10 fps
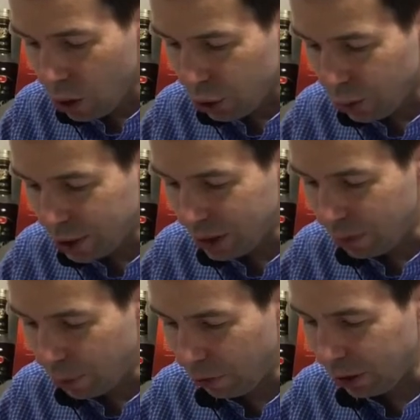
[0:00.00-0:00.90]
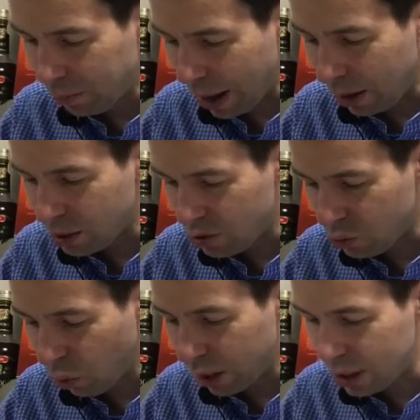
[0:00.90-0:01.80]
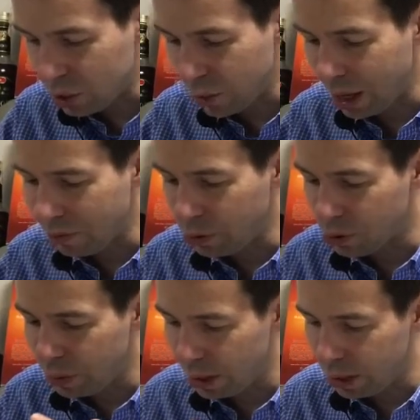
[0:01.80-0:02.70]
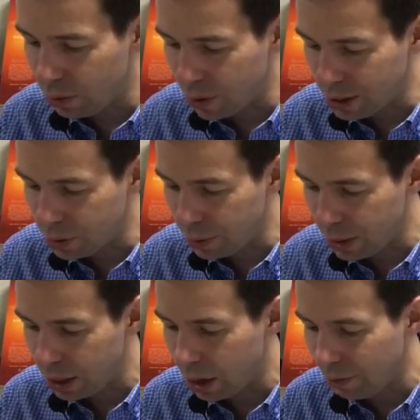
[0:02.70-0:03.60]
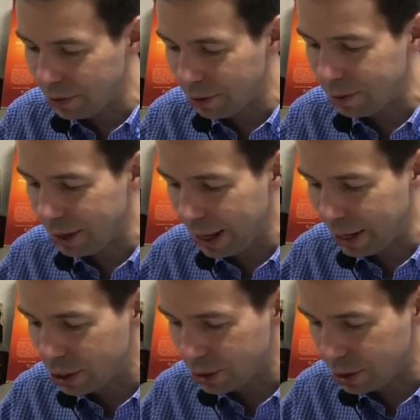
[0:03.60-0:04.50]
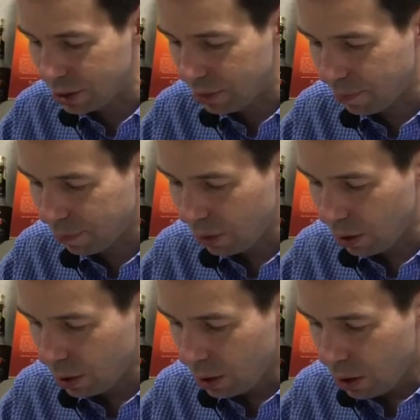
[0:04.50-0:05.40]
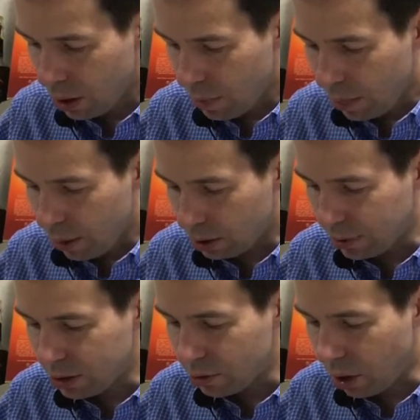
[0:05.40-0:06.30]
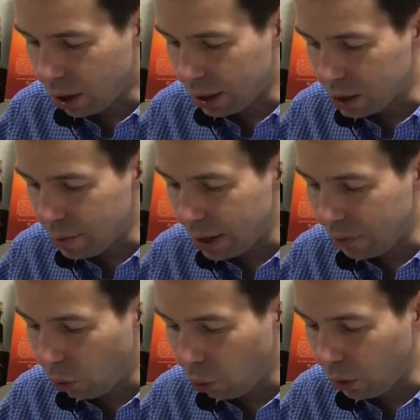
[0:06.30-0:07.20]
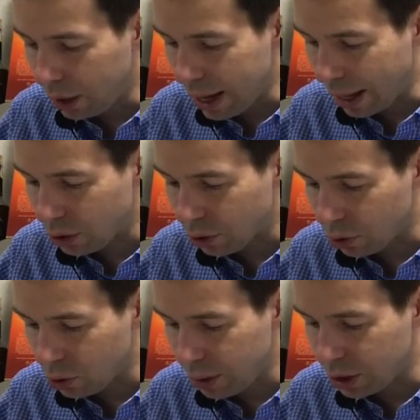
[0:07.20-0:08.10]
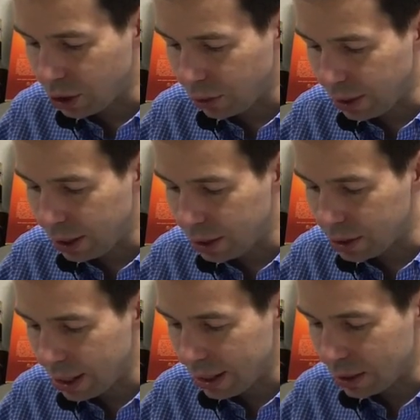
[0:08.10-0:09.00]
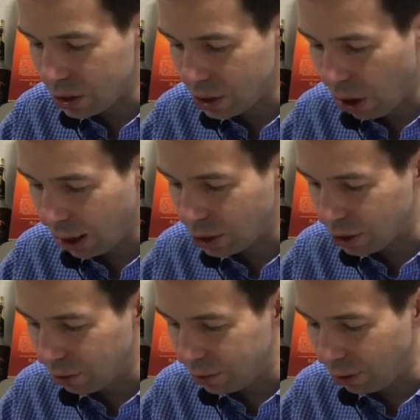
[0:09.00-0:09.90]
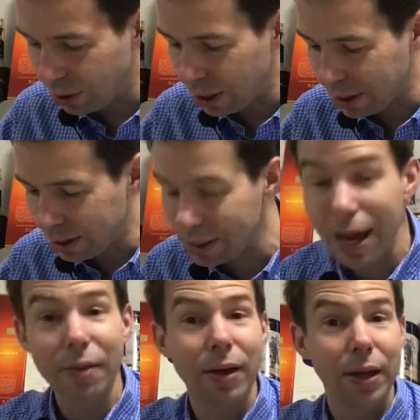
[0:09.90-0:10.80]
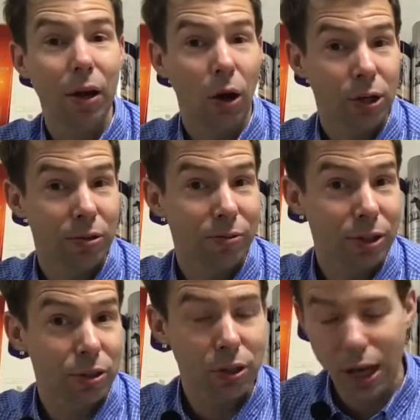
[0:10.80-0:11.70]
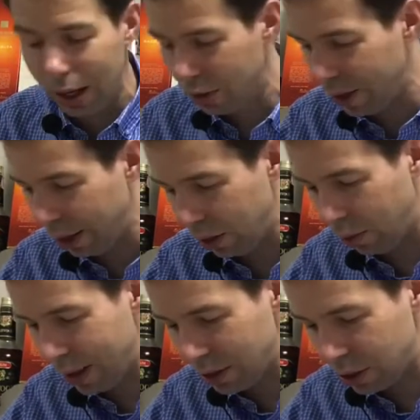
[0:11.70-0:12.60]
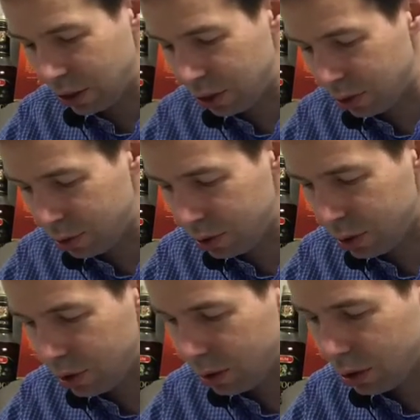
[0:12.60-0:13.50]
To achieve a perfect balance of smokiness, we have used peated recipe of different ages. Svensk rock is made of only natural Swedish ingredients and is not chill filtered and doesn't have any artificial coloring. Well, that's good news.